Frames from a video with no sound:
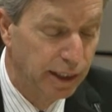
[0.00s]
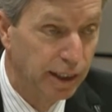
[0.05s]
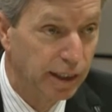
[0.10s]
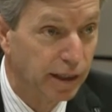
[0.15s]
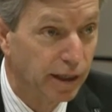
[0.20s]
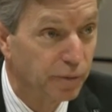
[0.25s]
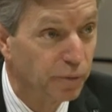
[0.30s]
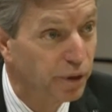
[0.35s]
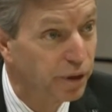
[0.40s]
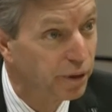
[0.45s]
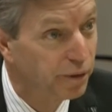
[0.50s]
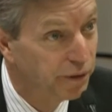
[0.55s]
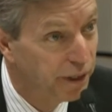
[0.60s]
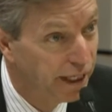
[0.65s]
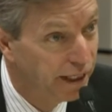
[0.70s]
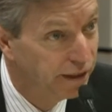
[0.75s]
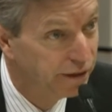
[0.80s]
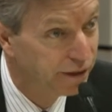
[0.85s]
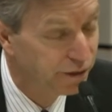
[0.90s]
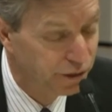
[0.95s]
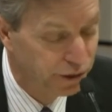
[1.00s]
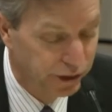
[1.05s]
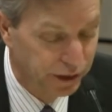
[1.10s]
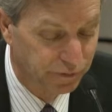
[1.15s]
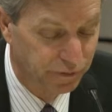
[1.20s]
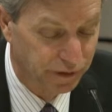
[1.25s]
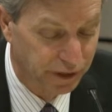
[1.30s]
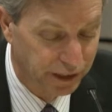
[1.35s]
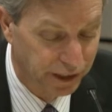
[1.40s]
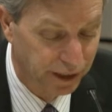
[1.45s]
And I want to thank the
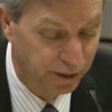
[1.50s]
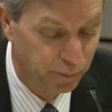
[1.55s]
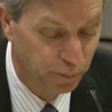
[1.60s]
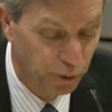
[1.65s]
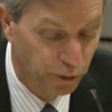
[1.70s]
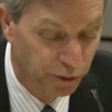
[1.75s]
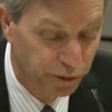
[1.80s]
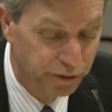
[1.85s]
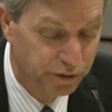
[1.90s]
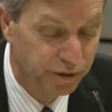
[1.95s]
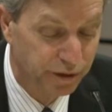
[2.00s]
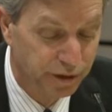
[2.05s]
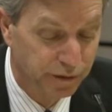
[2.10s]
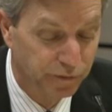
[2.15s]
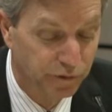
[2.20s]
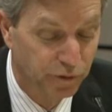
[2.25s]
Chief, again, personally,